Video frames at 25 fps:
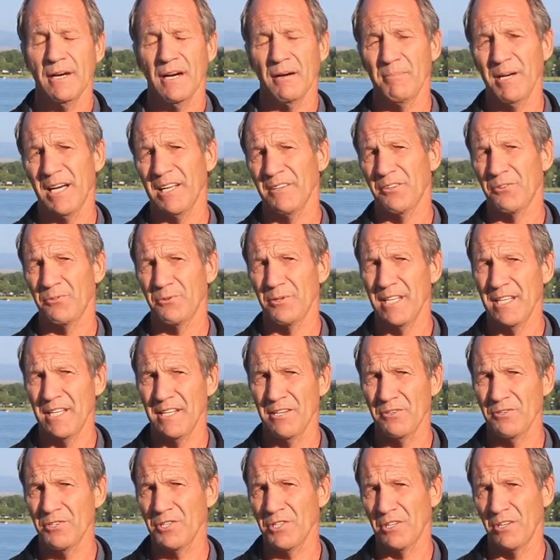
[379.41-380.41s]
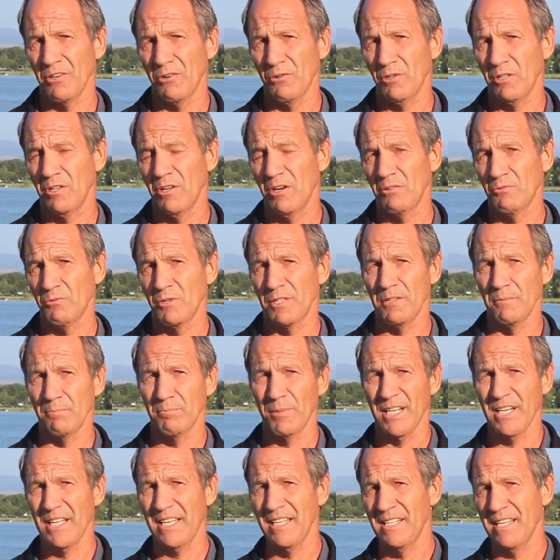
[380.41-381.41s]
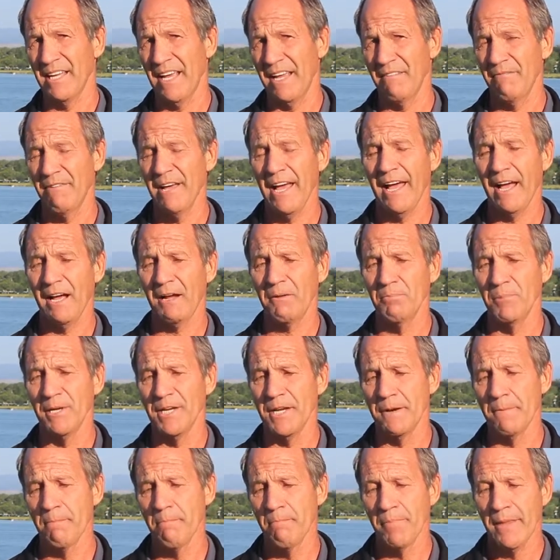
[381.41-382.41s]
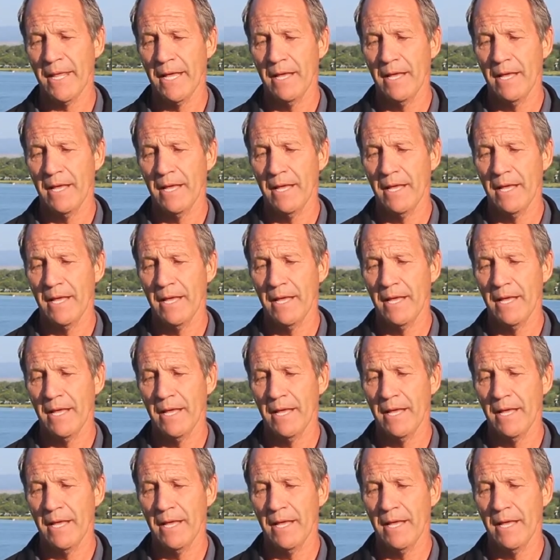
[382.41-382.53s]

about three years ago, along with a buddy, Dave Heckman,